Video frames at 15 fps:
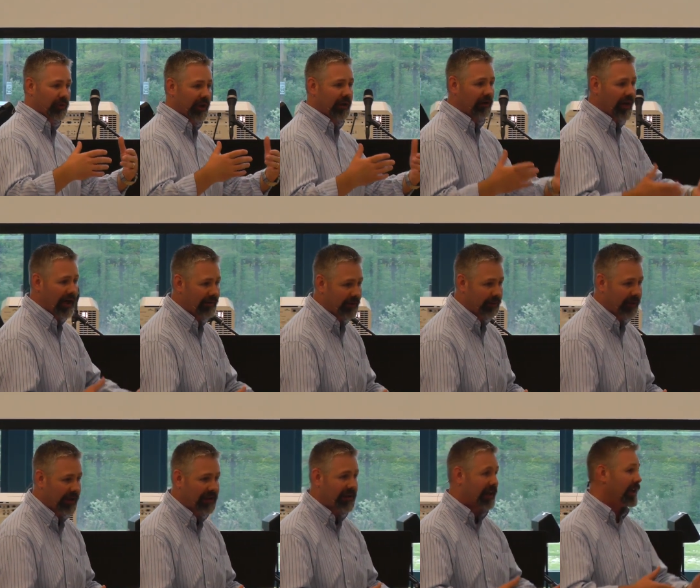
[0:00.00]
when I arrive in a
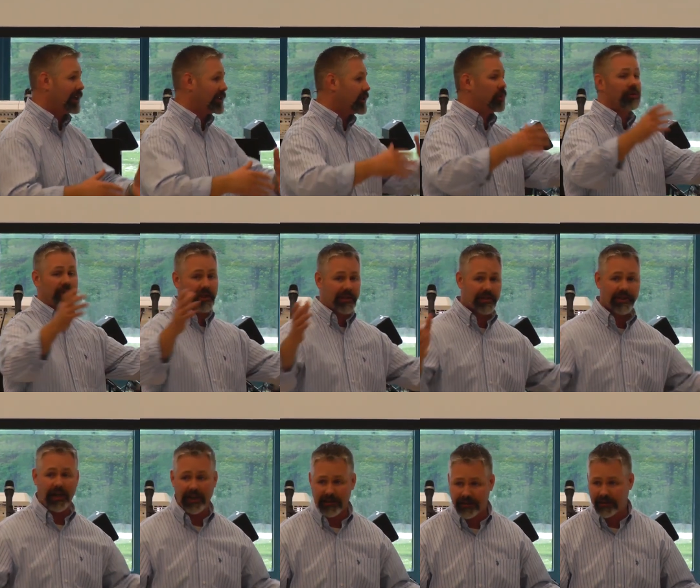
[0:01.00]
place, I like to go see the
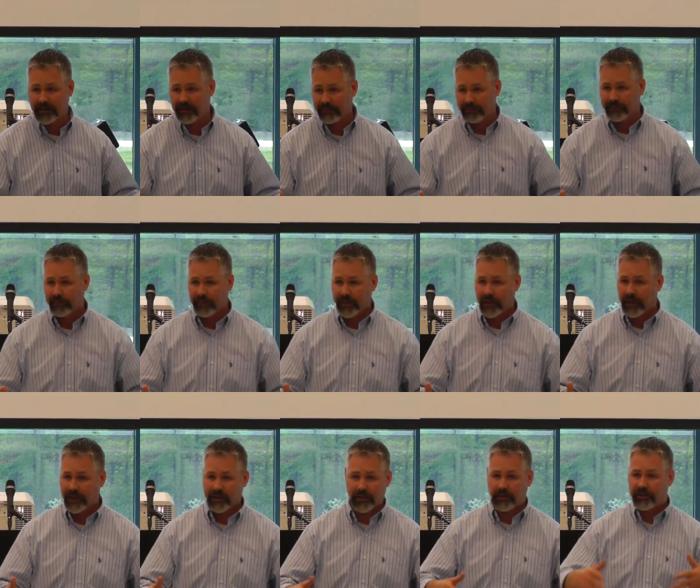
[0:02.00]
sights. I
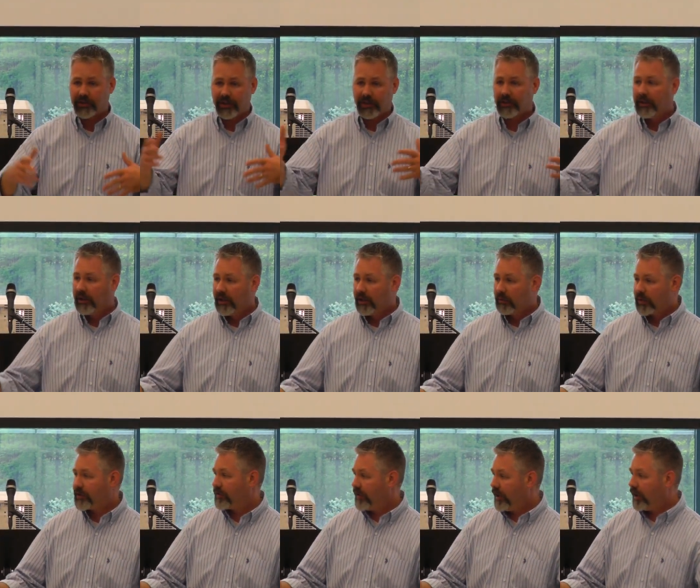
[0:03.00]
like to go see
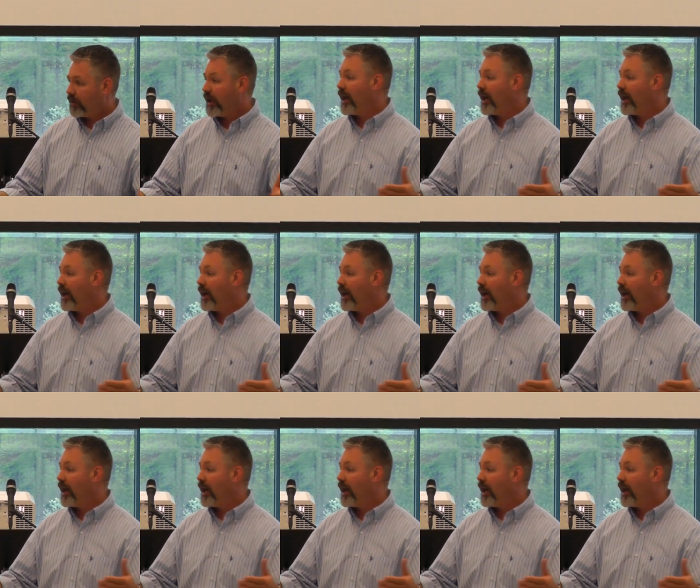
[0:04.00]
what's there,